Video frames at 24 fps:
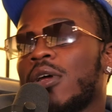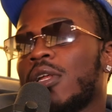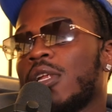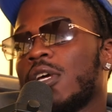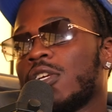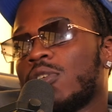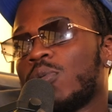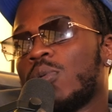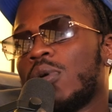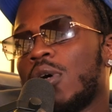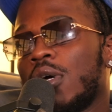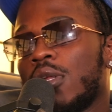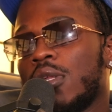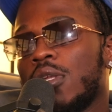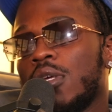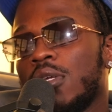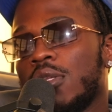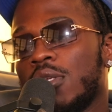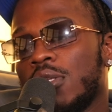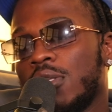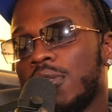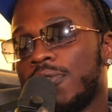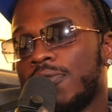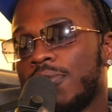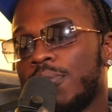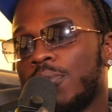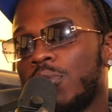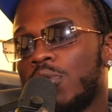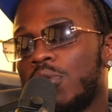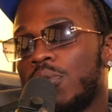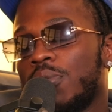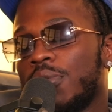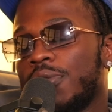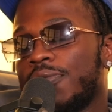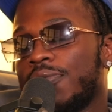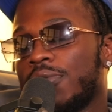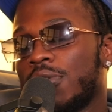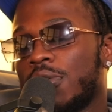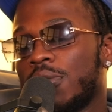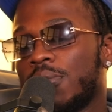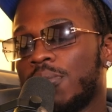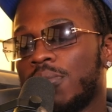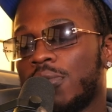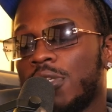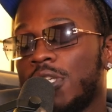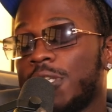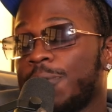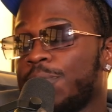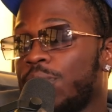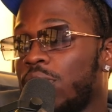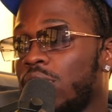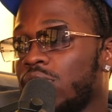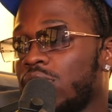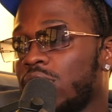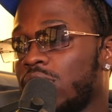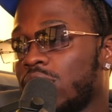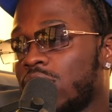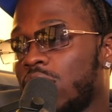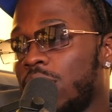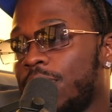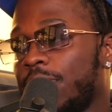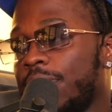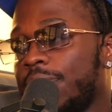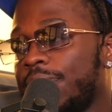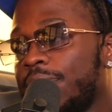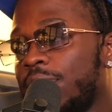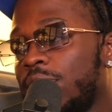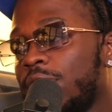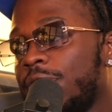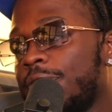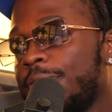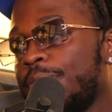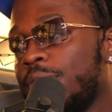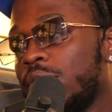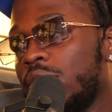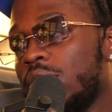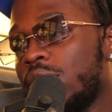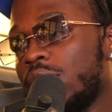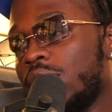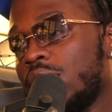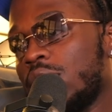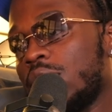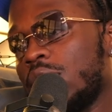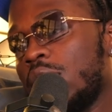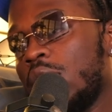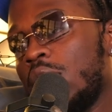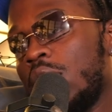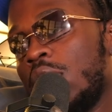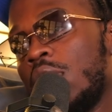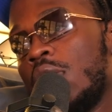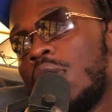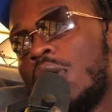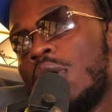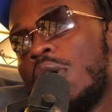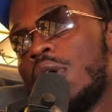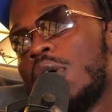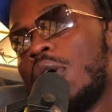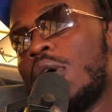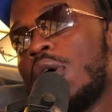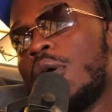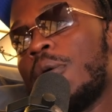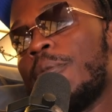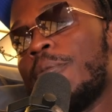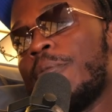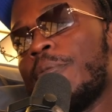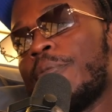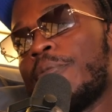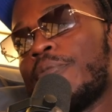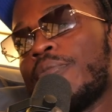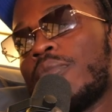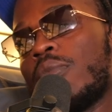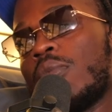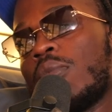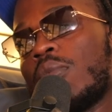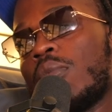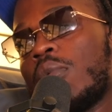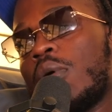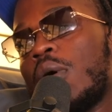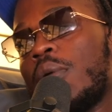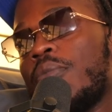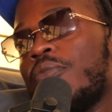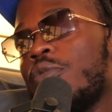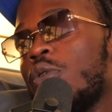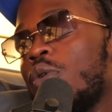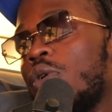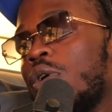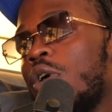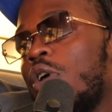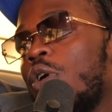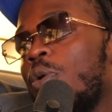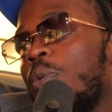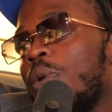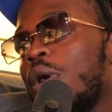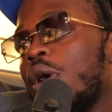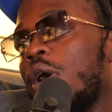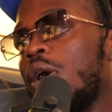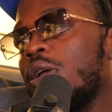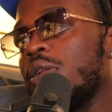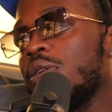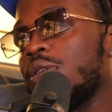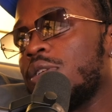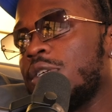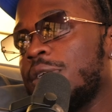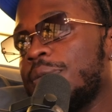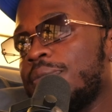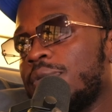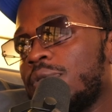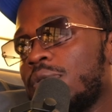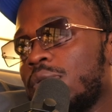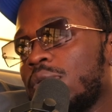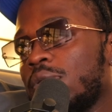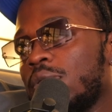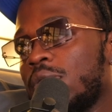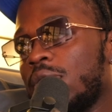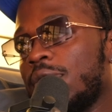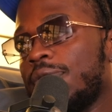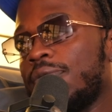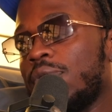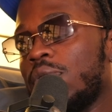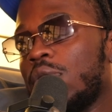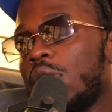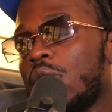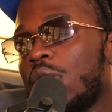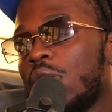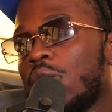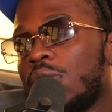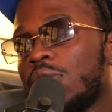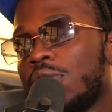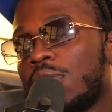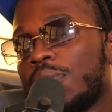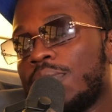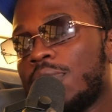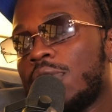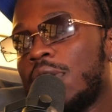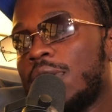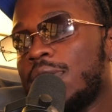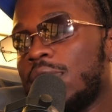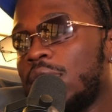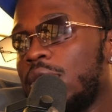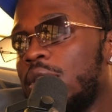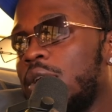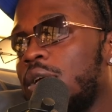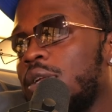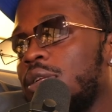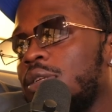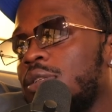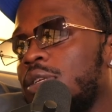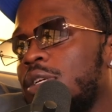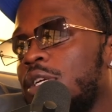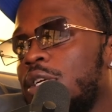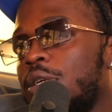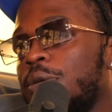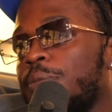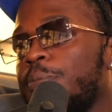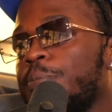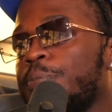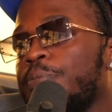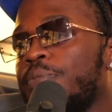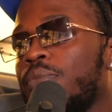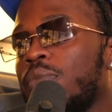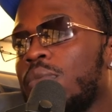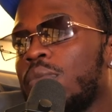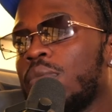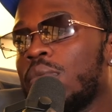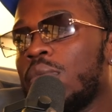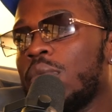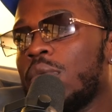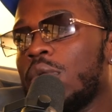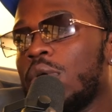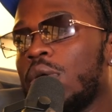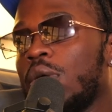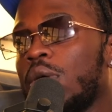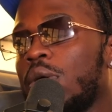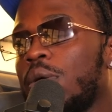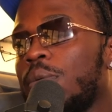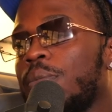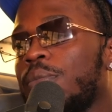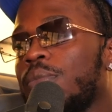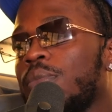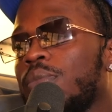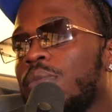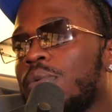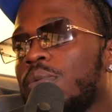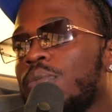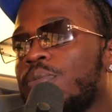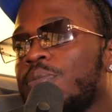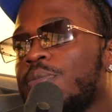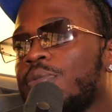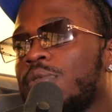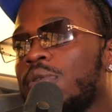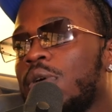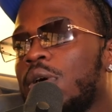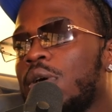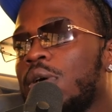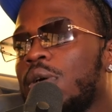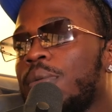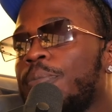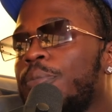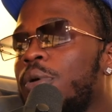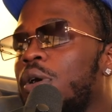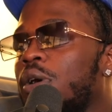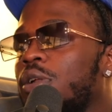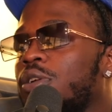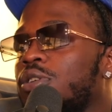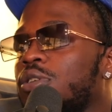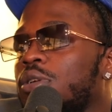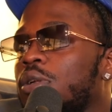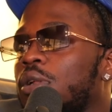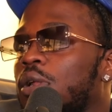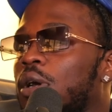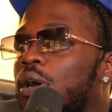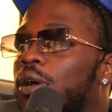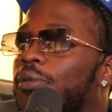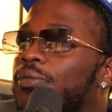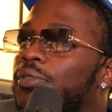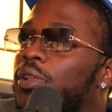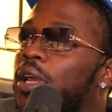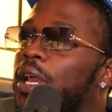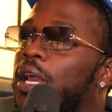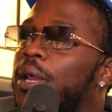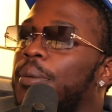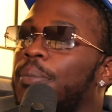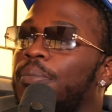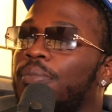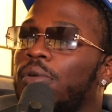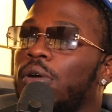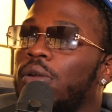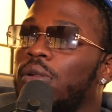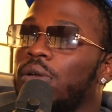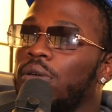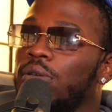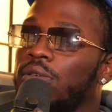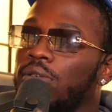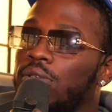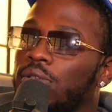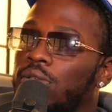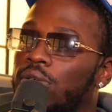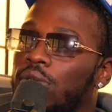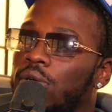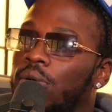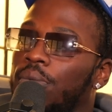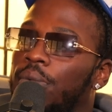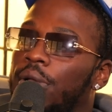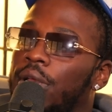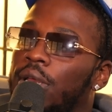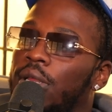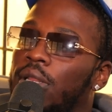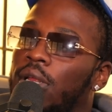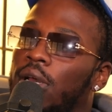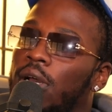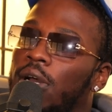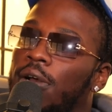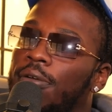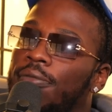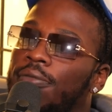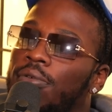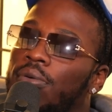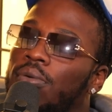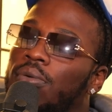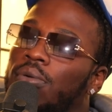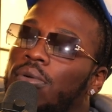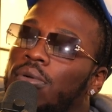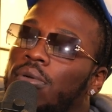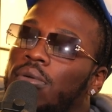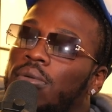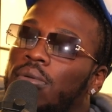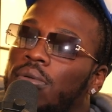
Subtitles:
like that's what I needed even more with these projects coming forth, because um, I'm real cold with concepts. I feel like sometimes a lot of the team, so I can polish a lot of the end products to a way that I feel